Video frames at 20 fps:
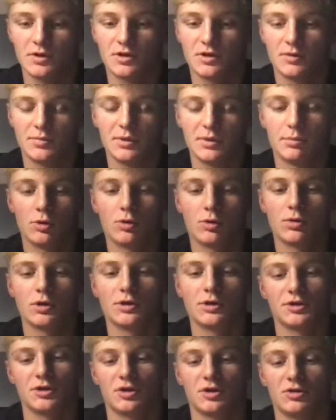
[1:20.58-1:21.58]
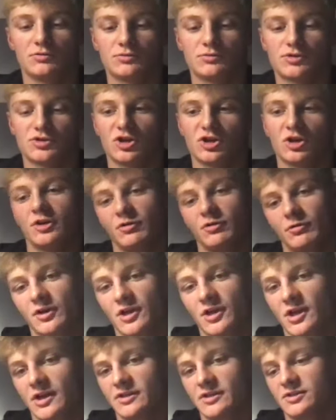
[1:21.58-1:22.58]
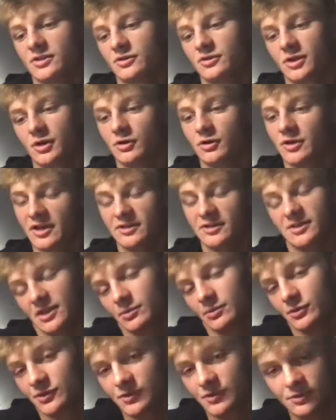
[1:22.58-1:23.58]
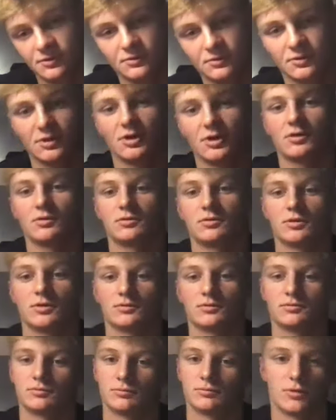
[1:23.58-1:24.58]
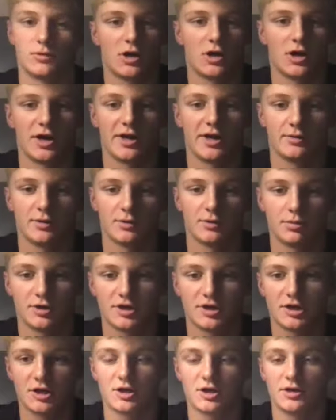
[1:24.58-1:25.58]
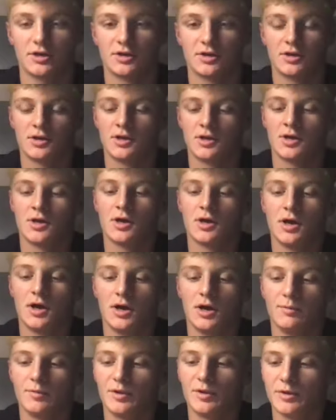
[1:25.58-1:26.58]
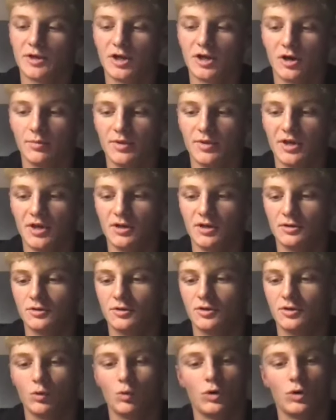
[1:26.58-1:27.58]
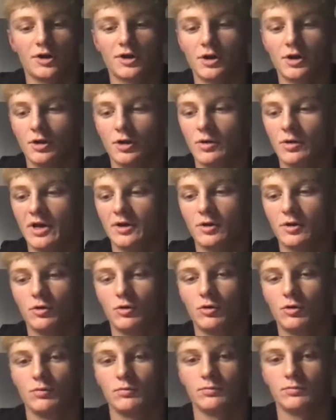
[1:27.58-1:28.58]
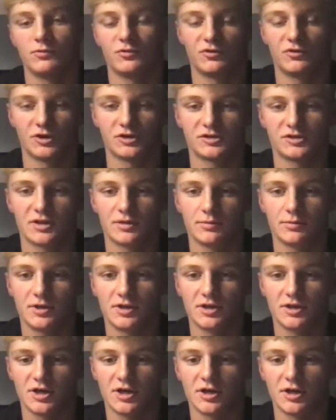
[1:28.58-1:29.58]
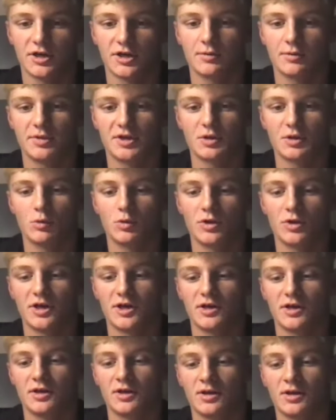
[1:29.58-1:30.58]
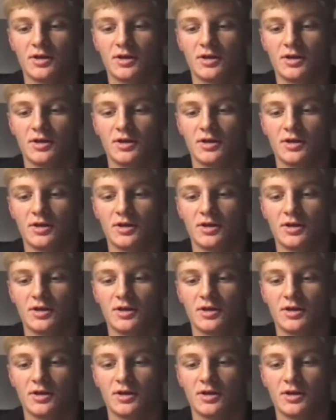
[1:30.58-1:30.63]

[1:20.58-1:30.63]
people were, you know, starting to realize, okay, Staples, you know, all right, they're pretty good. Then we come in 1-0 at home, first game of the year, get a big win.